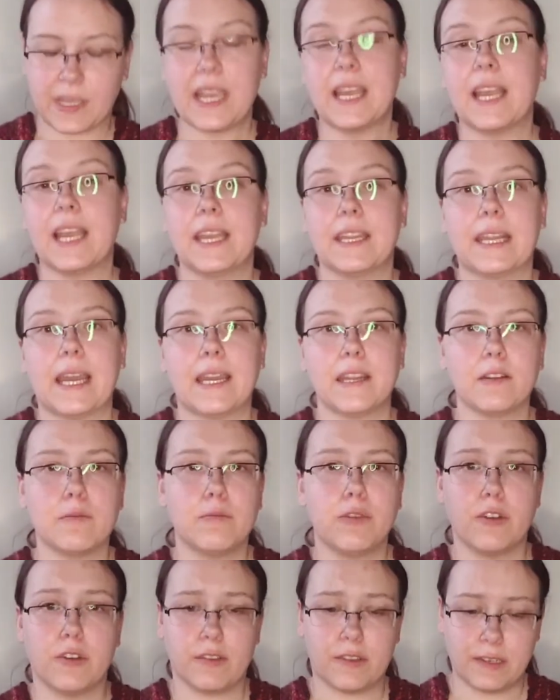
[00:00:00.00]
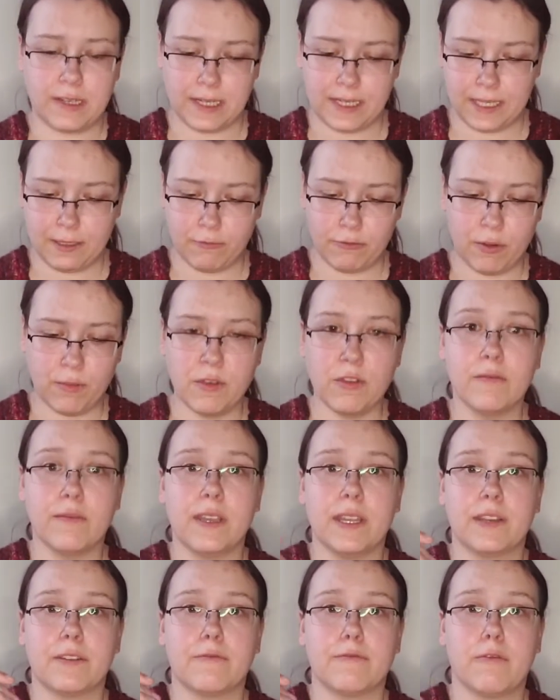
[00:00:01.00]
and I don't personally remove
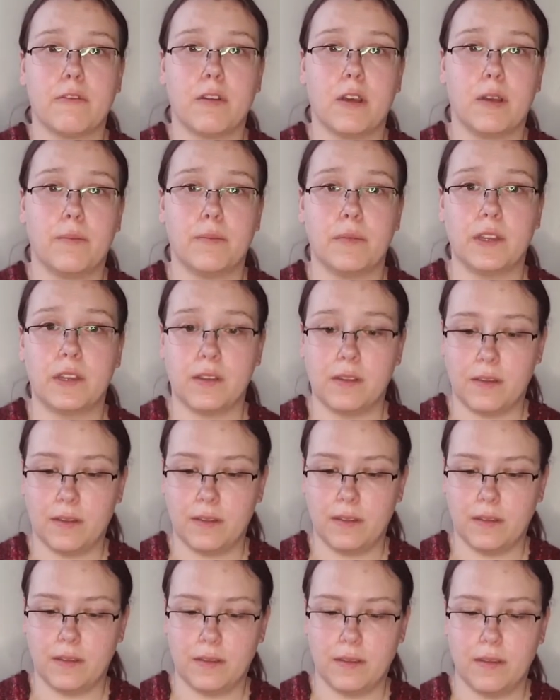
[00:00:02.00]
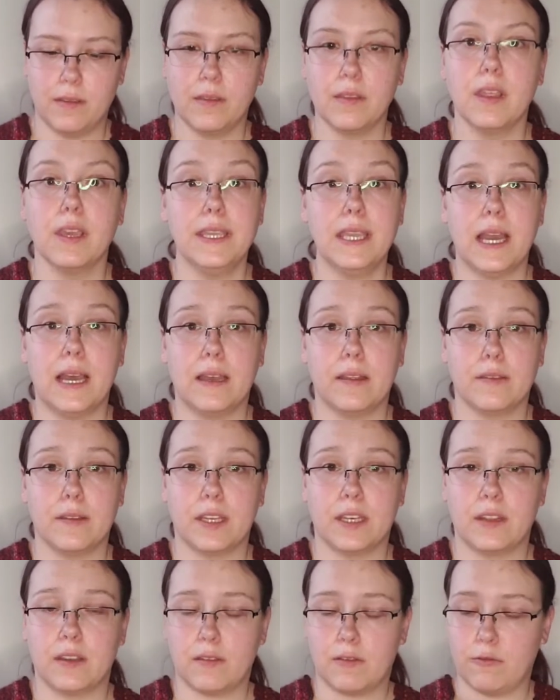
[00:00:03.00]
it from the yarn
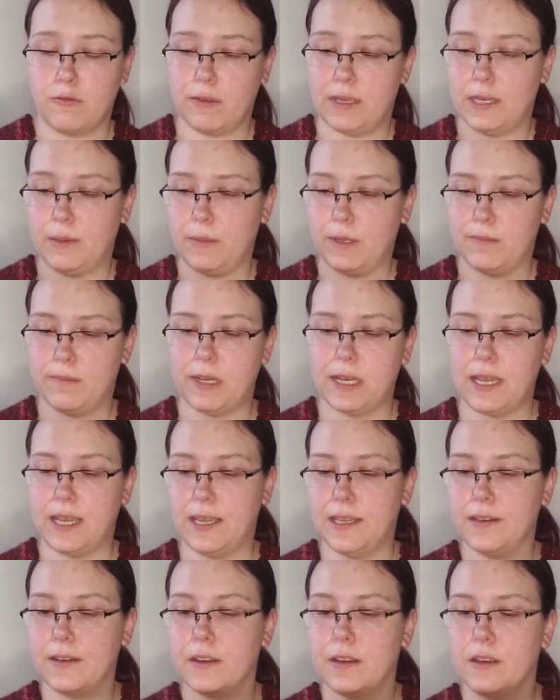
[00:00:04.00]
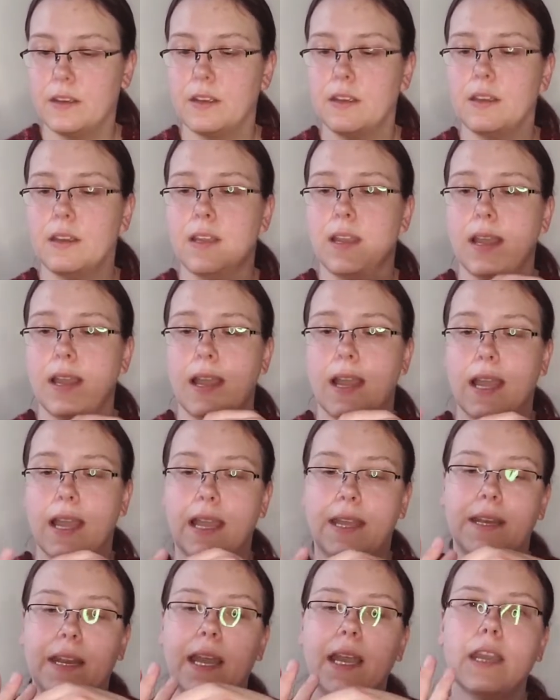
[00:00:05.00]
that has already been plied,
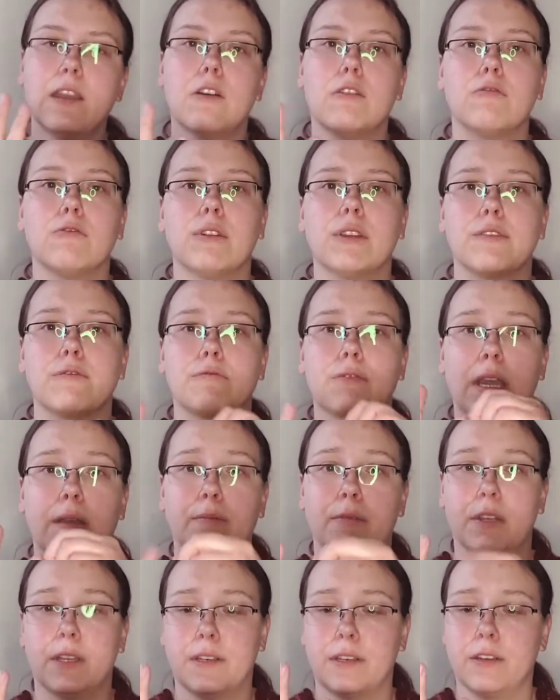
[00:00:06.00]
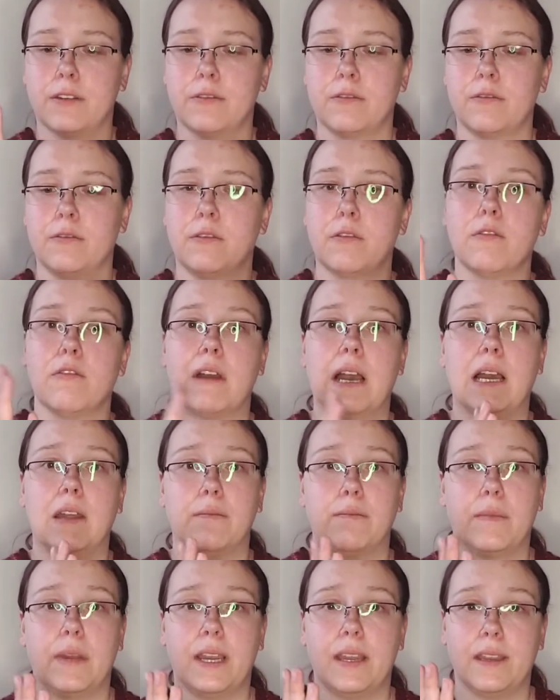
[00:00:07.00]
and I always wrap it around
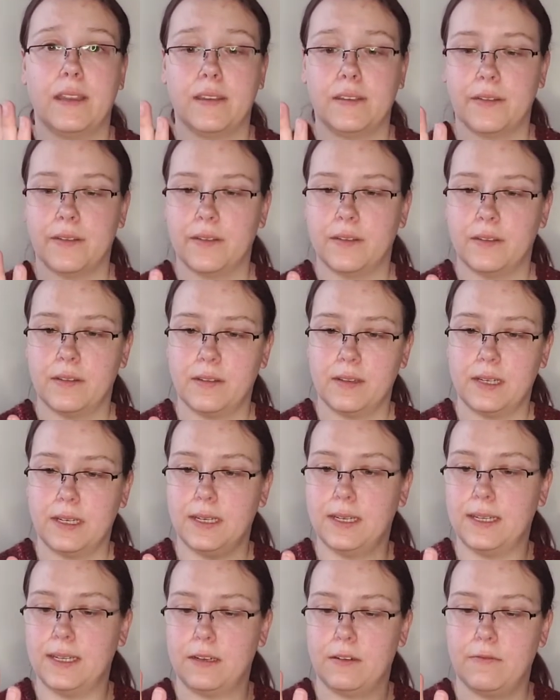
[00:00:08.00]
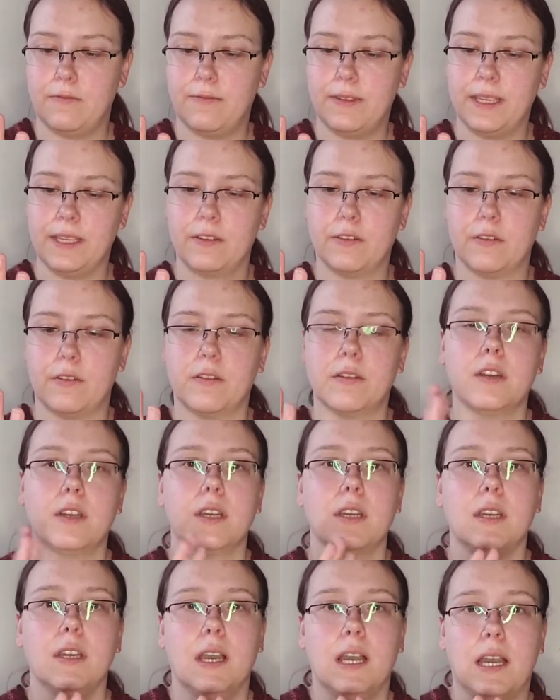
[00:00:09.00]
my little finger
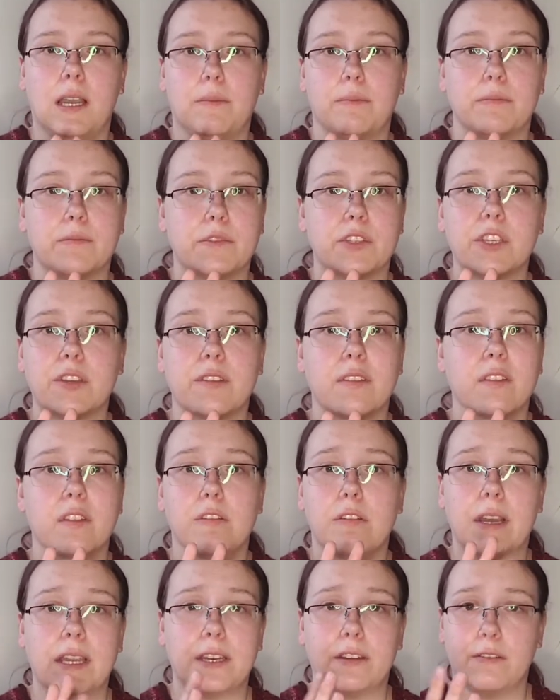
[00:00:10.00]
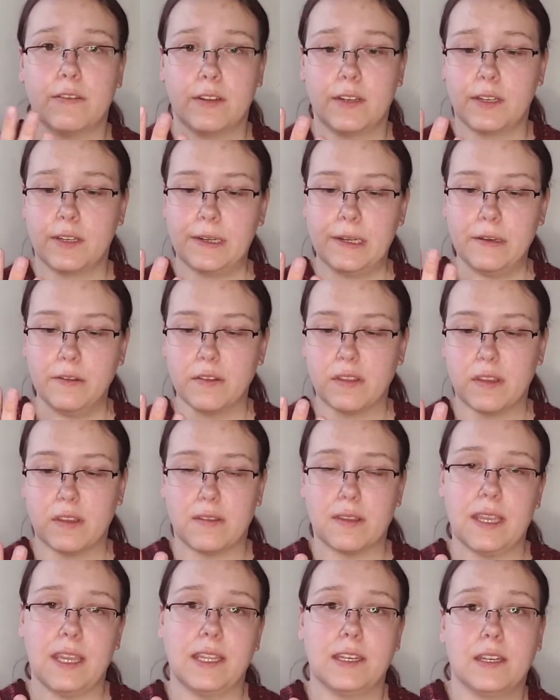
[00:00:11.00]
just so I don't lose this
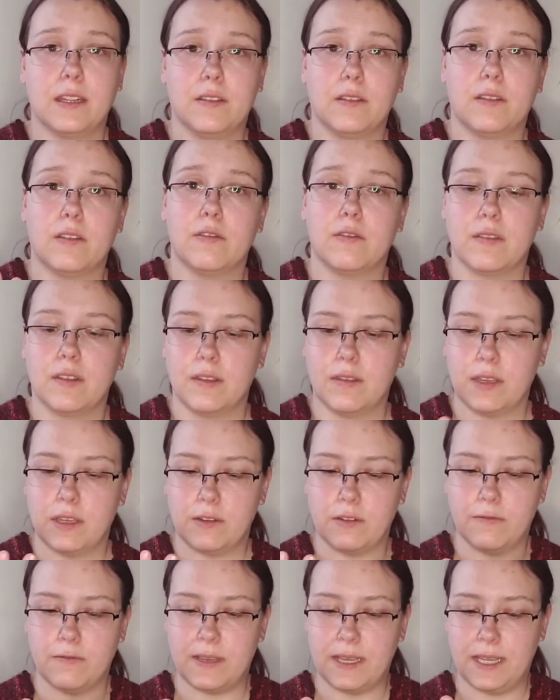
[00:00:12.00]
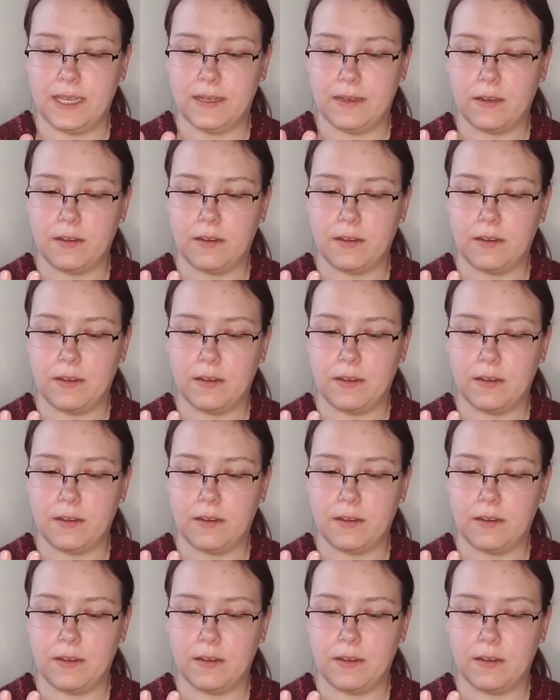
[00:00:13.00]
end and so it's easier to find